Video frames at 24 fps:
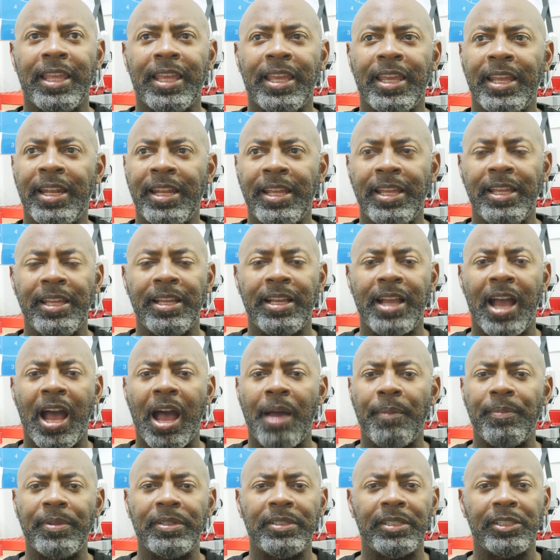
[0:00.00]
any
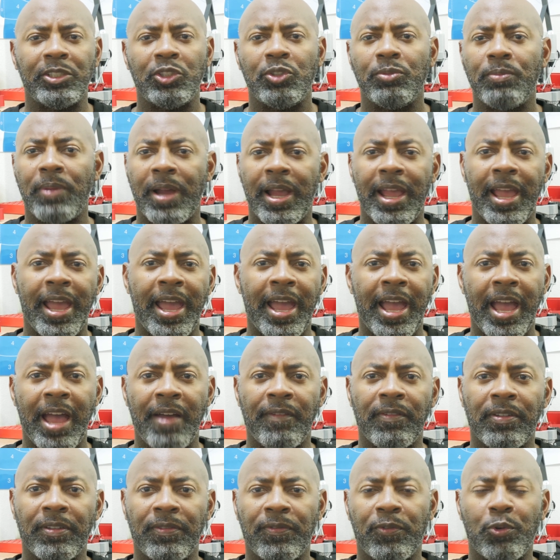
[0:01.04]
comments that you might
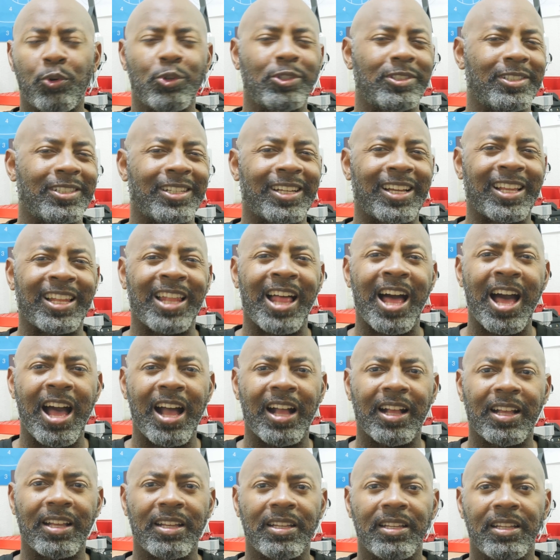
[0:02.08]
have as far as the
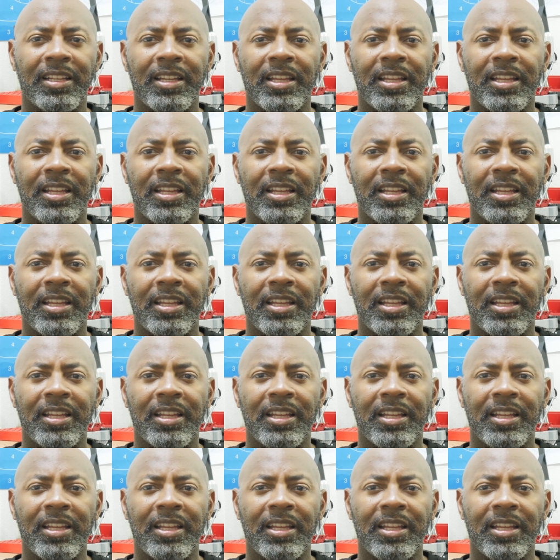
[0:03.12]
Glock,